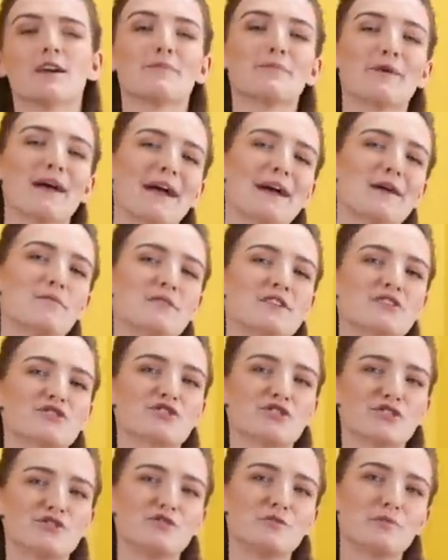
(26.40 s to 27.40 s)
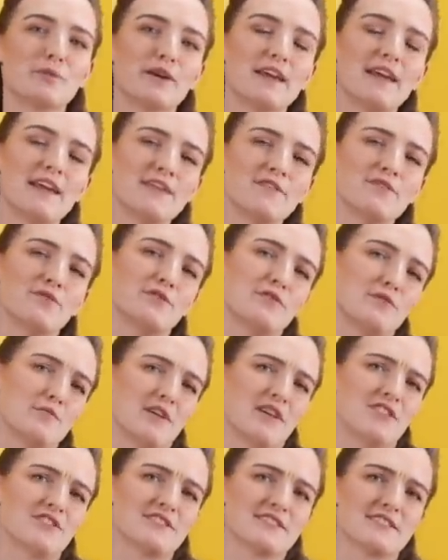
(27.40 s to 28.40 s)
But how much should you put into an
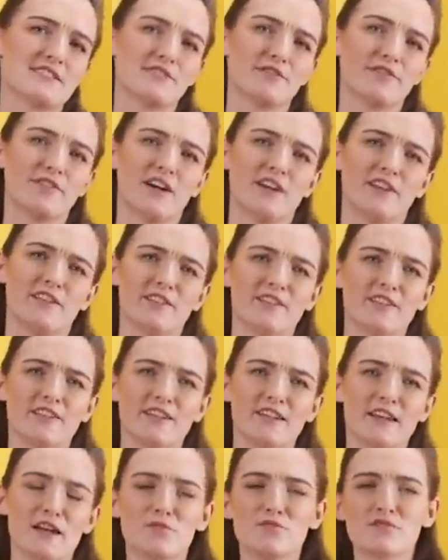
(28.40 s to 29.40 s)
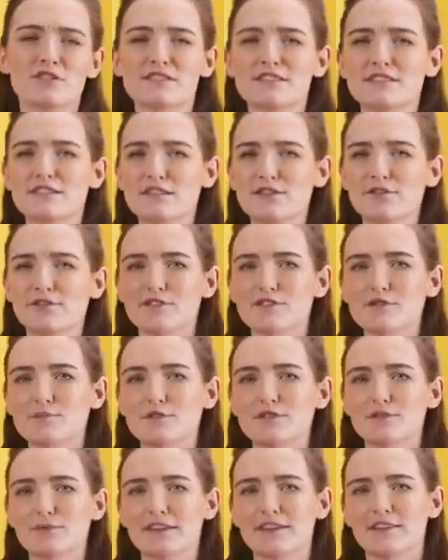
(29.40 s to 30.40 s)
emergency fund? And what's the difference
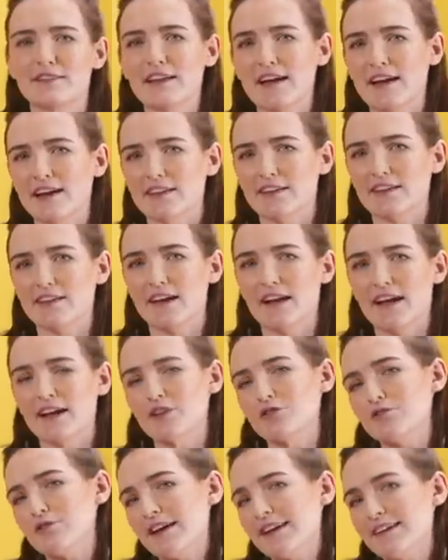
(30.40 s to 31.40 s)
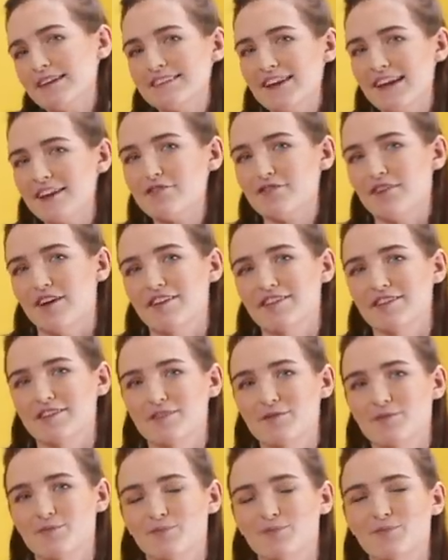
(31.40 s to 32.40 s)
between that and a rainy day
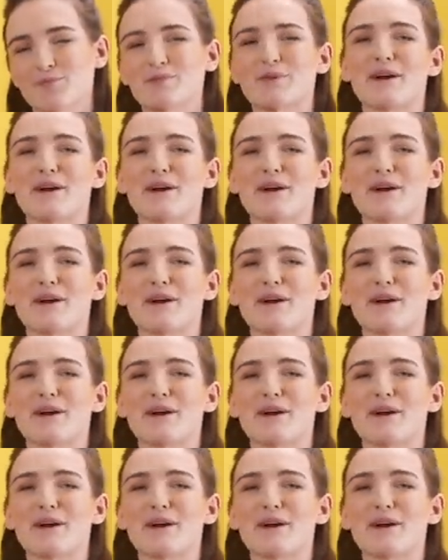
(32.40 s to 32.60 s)
fund?